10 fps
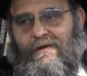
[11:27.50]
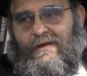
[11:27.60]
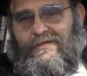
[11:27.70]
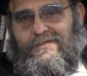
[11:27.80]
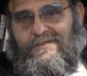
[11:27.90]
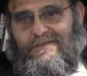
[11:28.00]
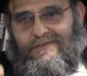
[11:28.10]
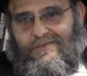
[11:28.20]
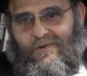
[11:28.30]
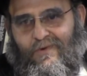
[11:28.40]
And he
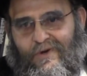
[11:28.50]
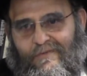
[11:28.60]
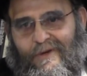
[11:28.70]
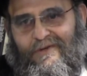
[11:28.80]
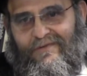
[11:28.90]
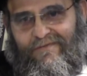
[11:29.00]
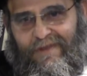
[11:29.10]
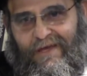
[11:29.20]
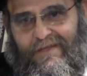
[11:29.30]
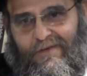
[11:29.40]
says, don't worry about your
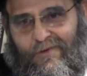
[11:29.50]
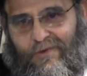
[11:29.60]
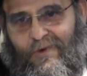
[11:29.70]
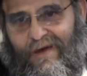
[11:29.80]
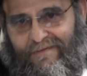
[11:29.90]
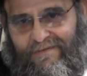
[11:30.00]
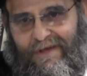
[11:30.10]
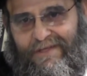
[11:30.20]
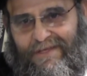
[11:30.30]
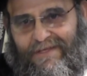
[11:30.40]
flight. I know you have a
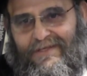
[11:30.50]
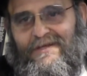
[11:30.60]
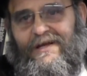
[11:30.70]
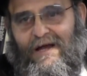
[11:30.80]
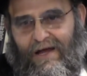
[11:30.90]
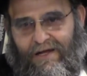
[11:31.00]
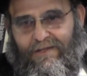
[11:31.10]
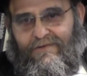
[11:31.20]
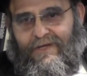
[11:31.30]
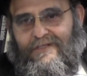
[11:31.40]
flight.
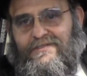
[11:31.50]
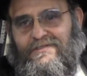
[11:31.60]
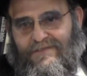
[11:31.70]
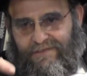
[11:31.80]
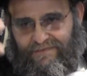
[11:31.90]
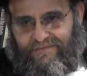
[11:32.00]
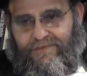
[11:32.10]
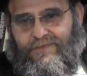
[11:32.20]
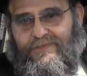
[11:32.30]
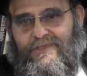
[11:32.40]
I'll arrange
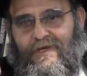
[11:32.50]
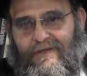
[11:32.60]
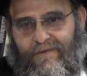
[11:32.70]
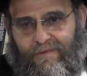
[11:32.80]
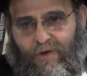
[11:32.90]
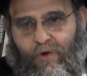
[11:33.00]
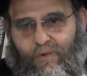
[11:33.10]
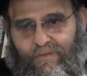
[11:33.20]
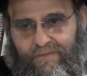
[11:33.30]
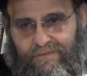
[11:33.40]
for you to get
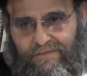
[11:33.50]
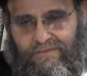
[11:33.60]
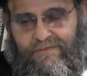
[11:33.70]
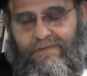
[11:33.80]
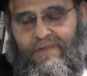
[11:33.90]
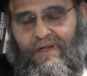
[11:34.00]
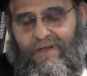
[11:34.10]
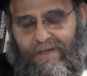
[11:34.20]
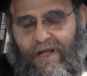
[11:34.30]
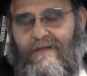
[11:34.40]
home.
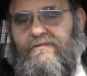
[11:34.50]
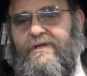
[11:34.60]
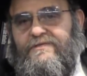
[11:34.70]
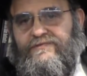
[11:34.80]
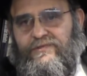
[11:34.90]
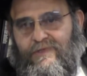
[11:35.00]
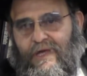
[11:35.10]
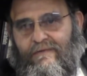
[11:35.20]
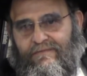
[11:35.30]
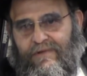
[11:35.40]
I'll arrange for you
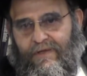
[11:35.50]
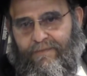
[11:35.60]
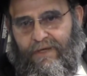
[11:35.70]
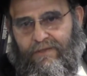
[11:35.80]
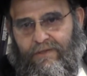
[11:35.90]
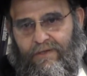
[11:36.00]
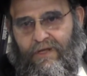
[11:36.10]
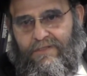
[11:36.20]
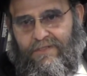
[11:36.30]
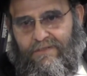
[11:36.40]
to have a flight back to the
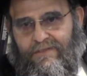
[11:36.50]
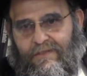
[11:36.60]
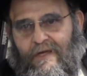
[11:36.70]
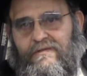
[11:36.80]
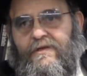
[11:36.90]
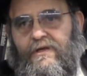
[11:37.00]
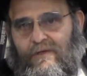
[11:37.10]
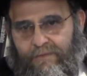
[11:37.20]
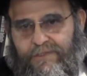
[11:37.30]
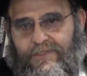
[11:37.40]
United States tonight,
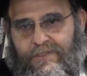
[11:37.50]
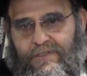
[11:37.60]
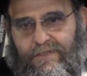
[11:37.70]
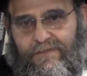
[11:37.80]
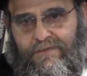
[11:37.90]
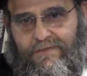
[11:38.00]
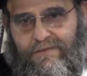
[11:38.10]
which he did.